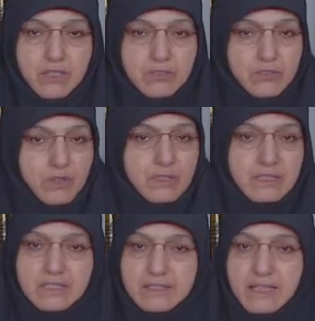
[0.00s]
to
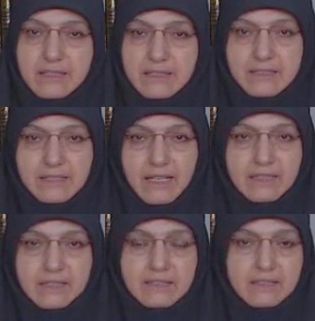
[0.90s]
understand this
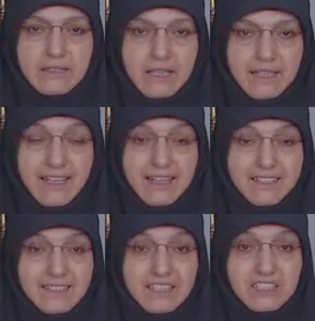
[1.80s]
delicate and
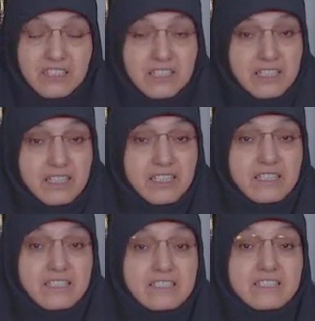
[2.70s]
essentially
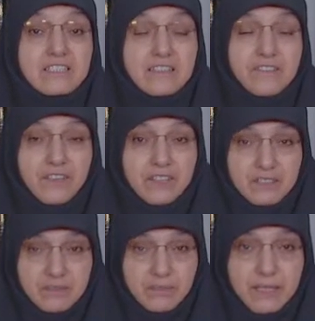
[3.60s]

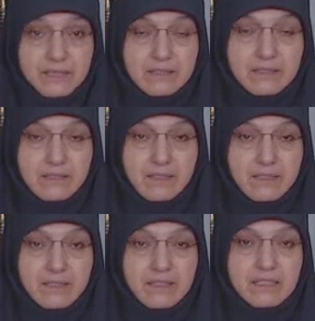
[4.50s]
significant matter
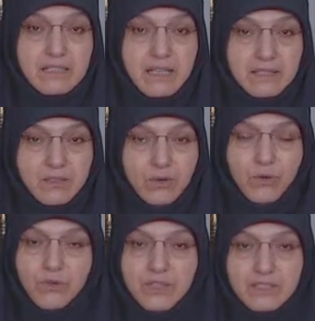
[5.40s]
in an
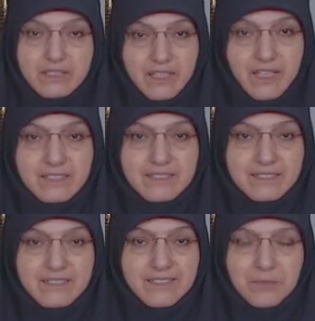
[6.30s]

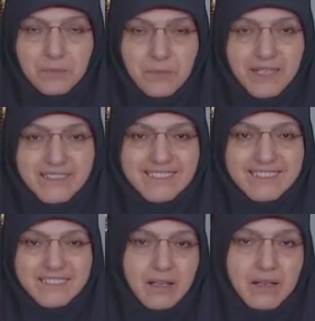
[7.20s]
authenticated manner.
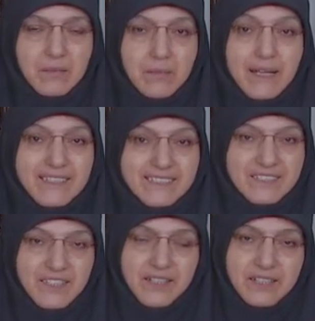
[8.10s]
My
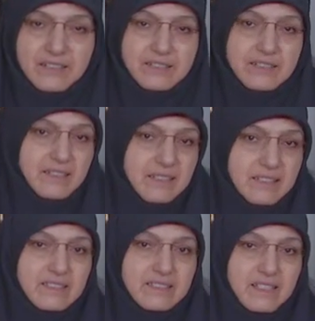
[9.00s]
interest
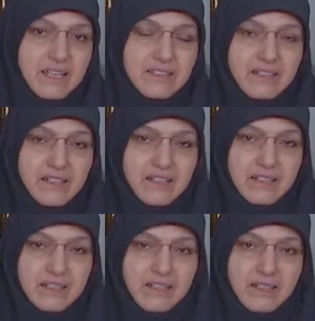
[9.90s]
in this area
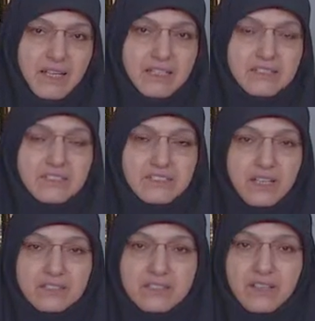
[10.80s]
had
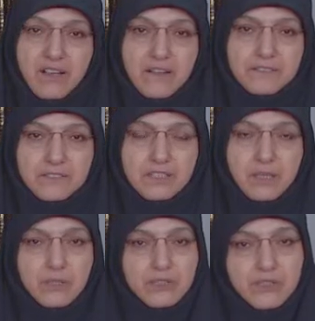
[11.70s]
started after
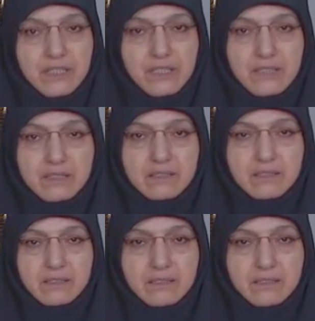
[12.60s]
coming to England,